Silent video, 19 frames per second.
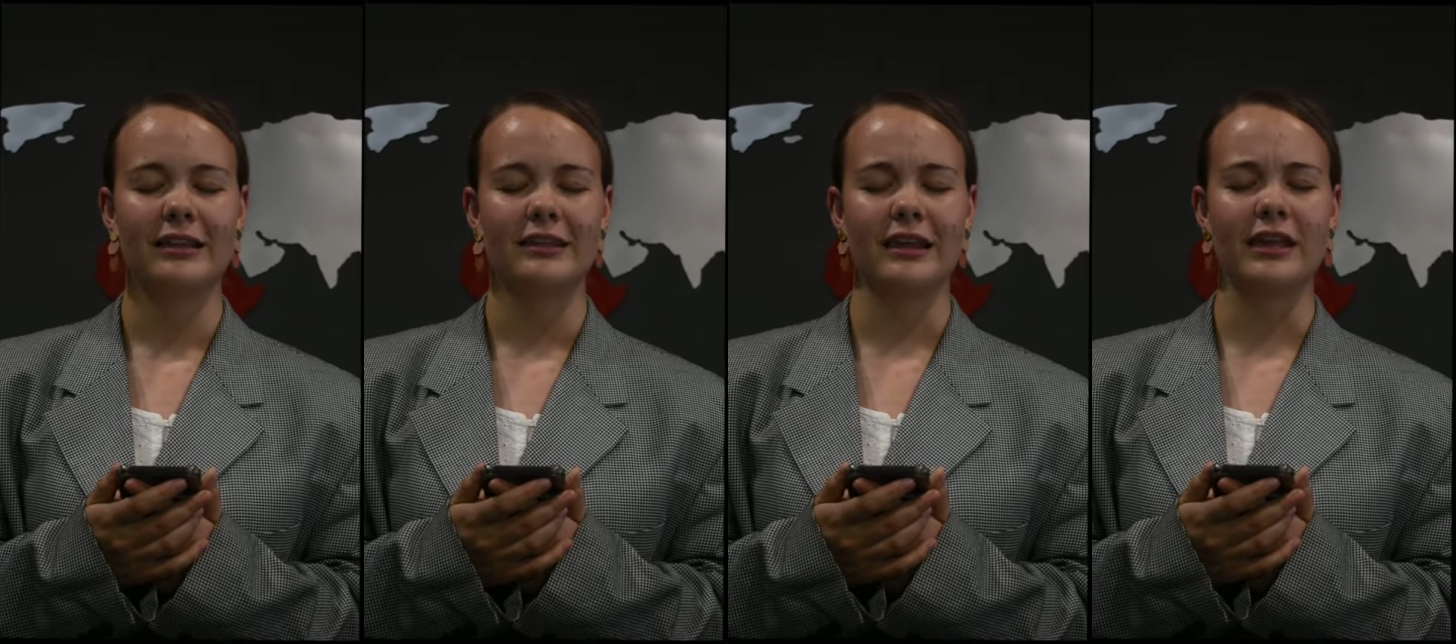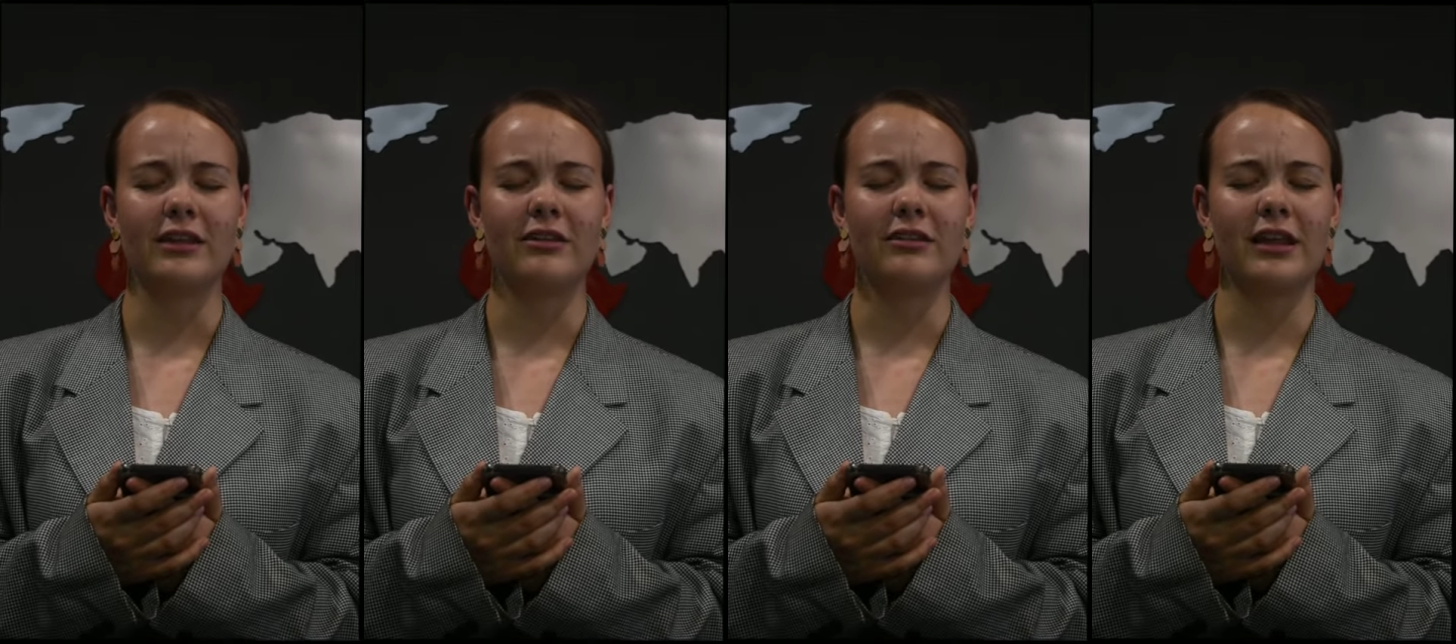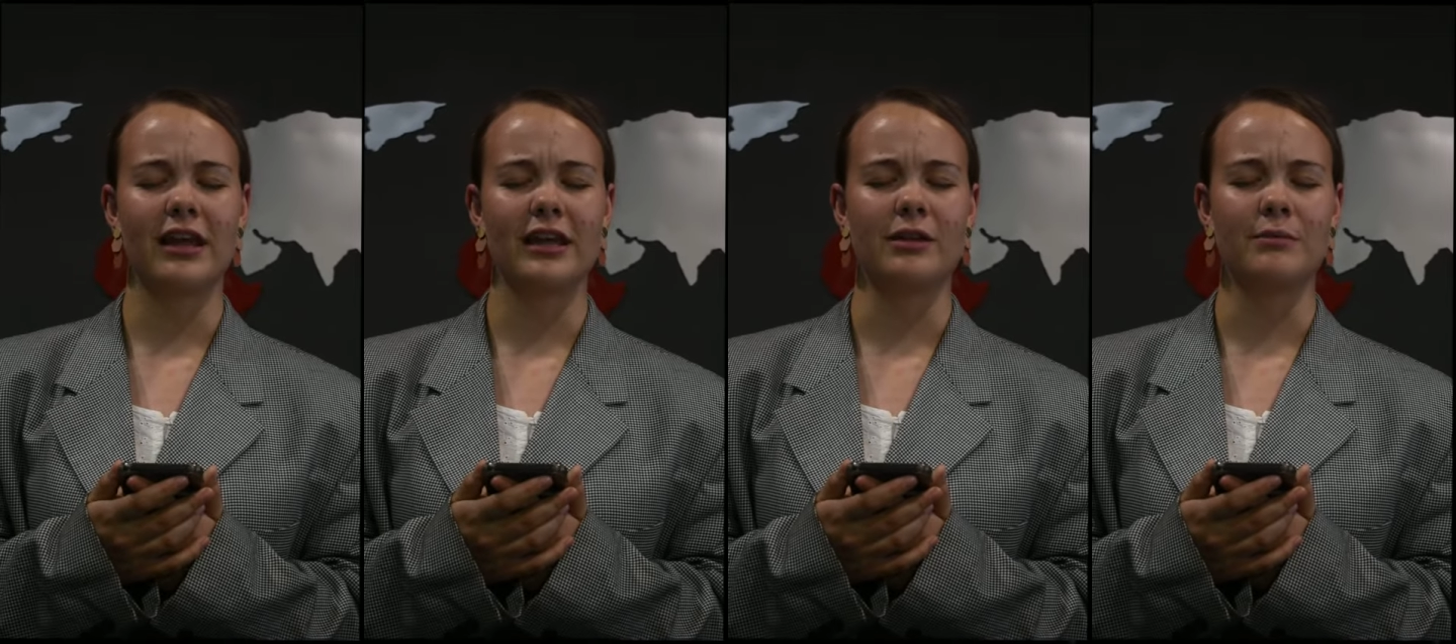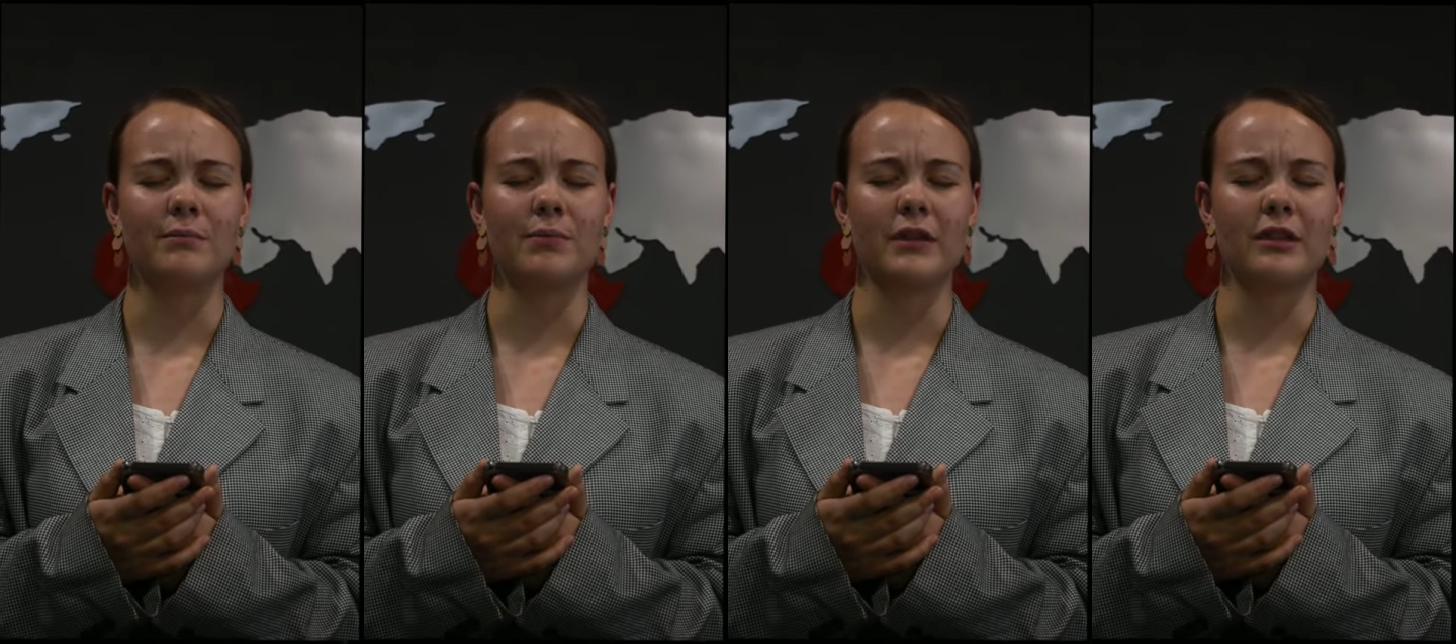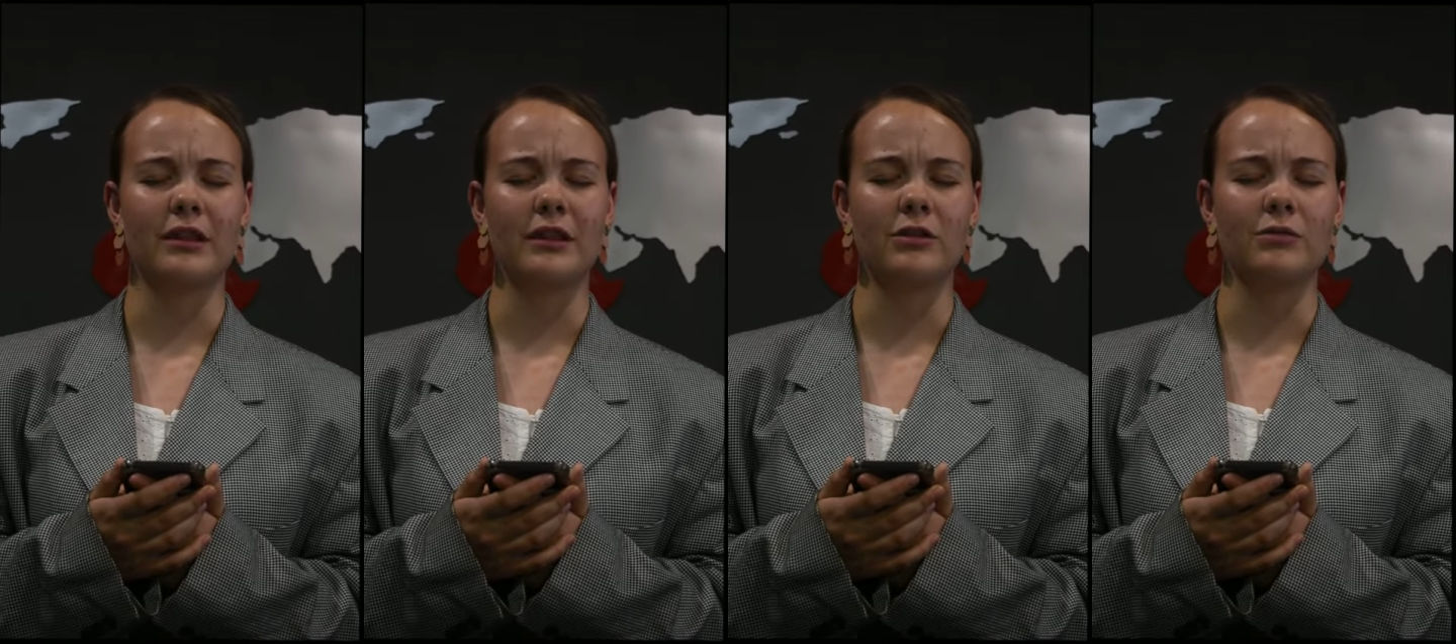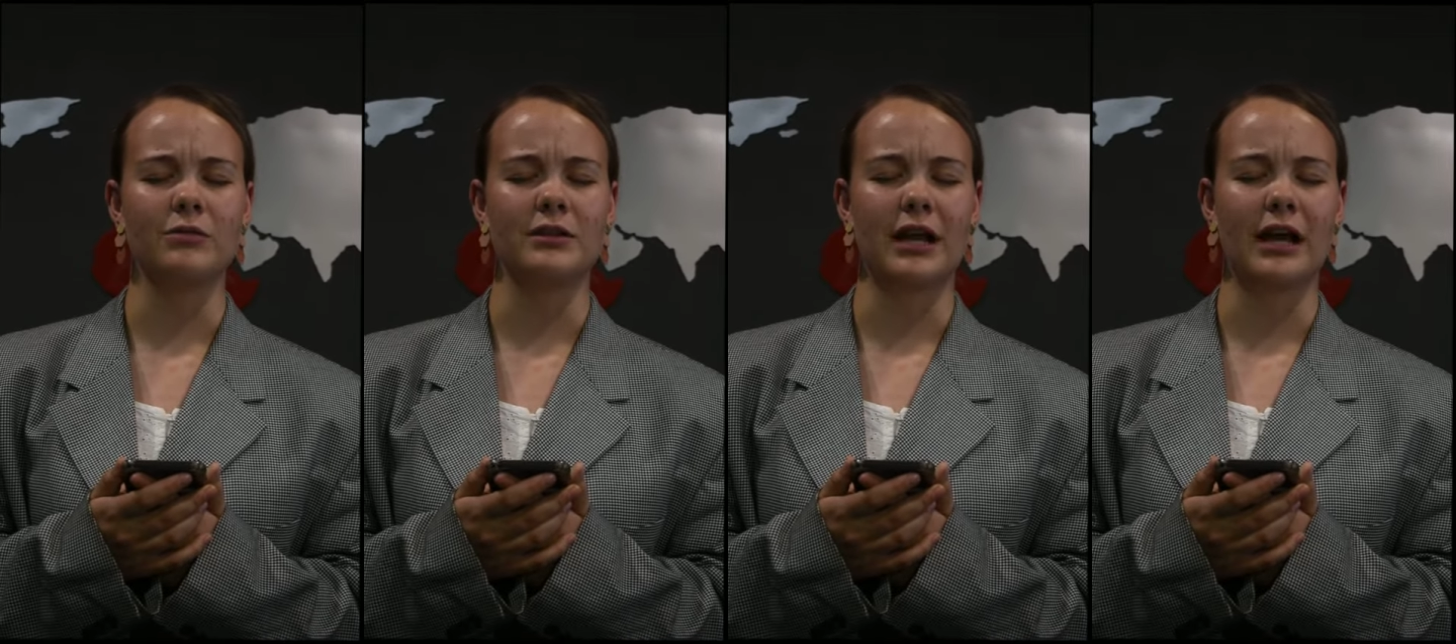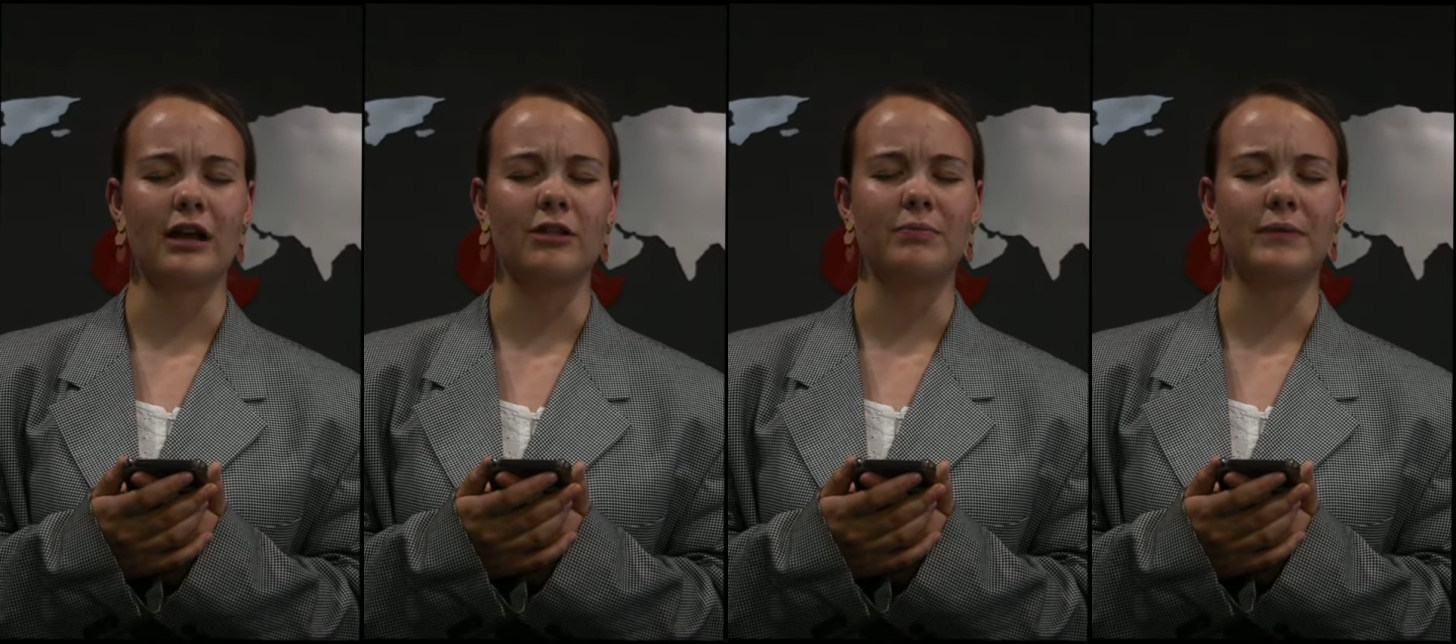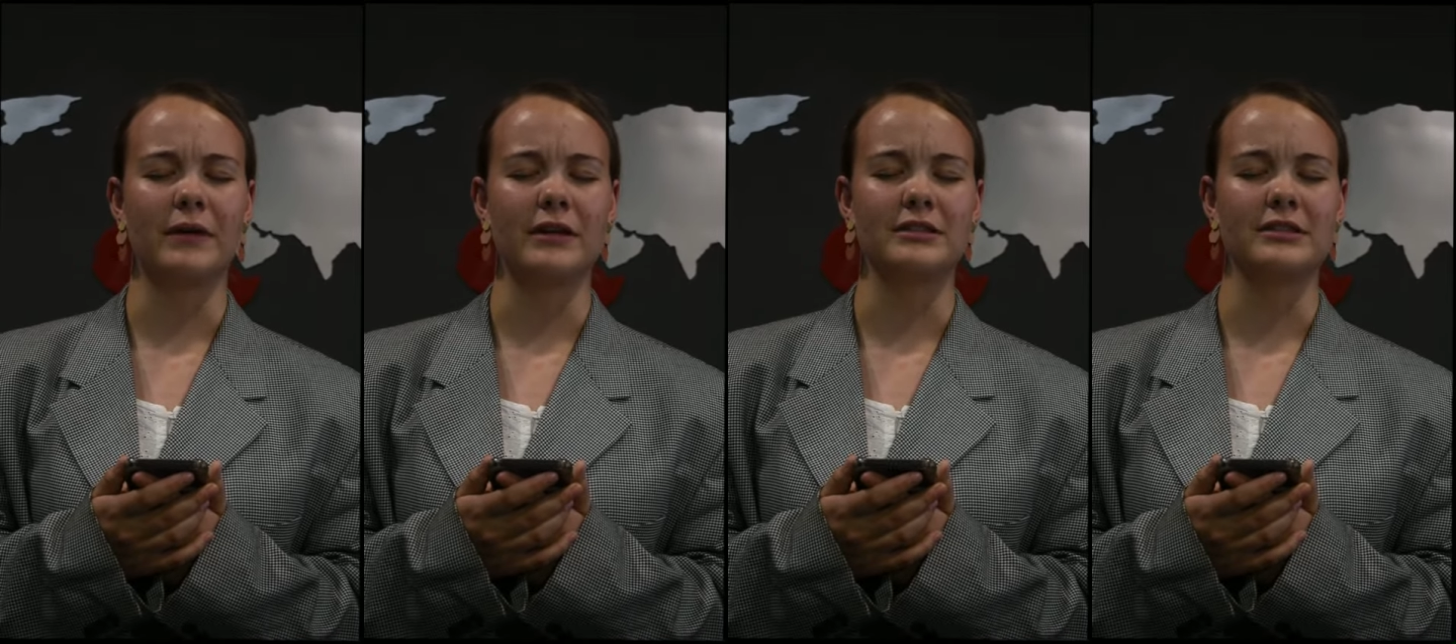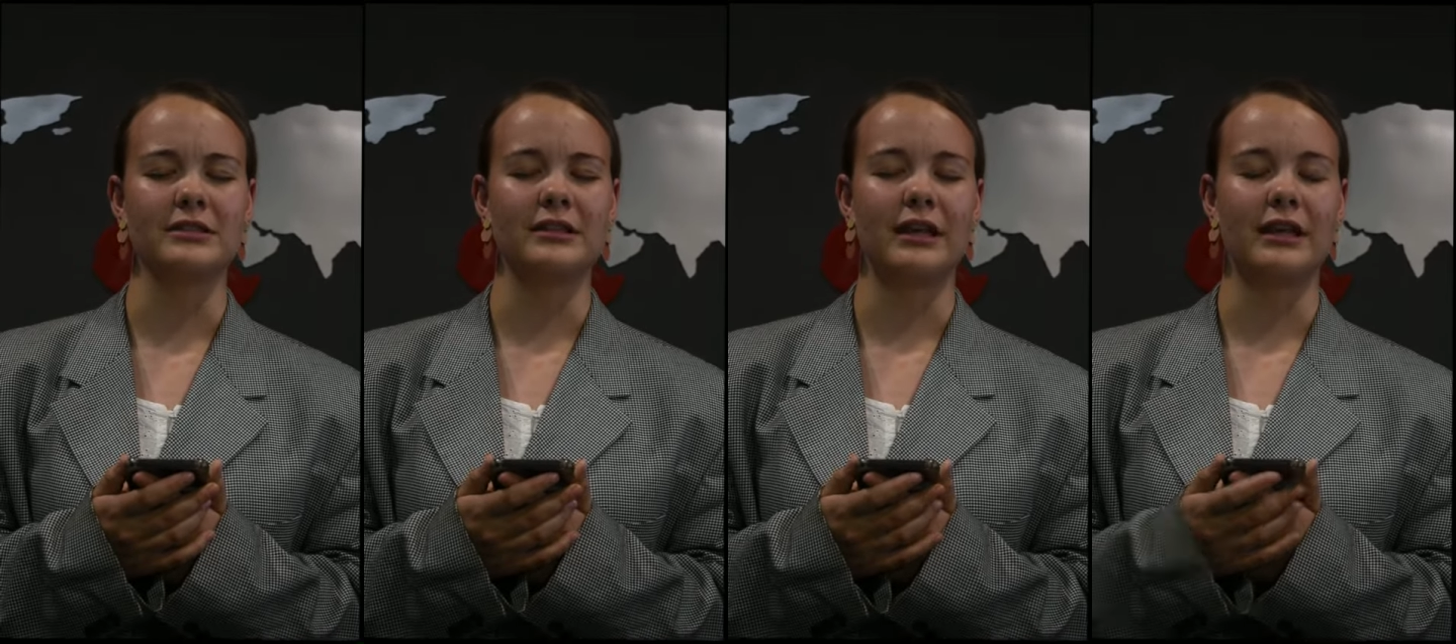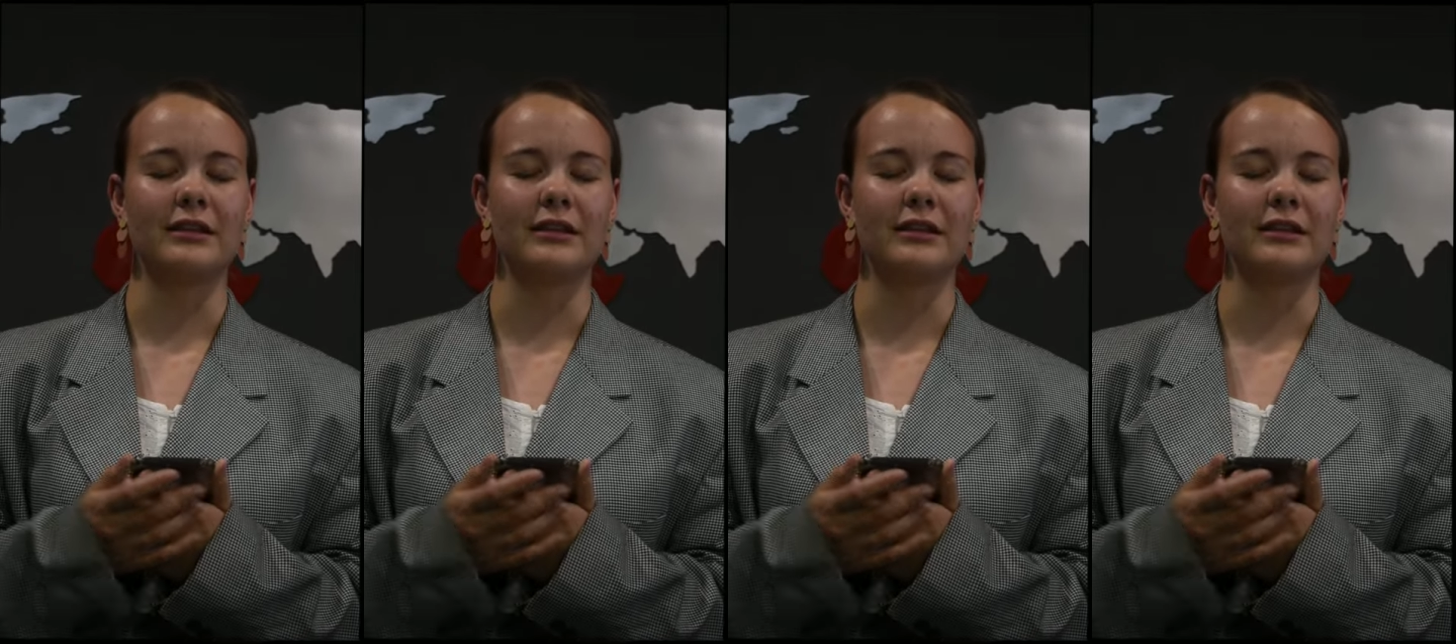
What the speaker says: Thank you that I can pray that you would help us